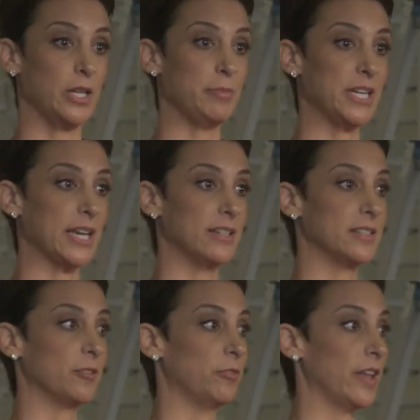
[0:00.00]
begin
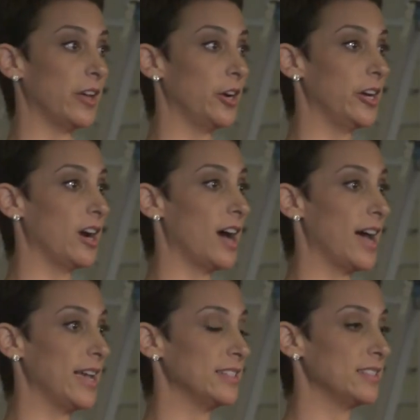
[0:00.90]
to flutter your
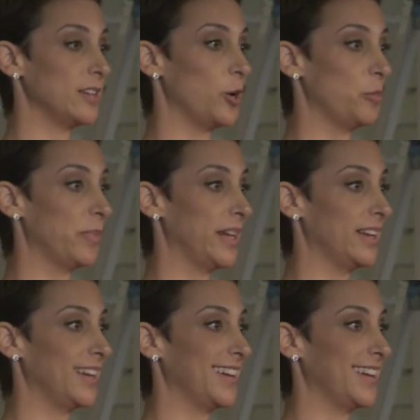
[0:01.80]
eyes open.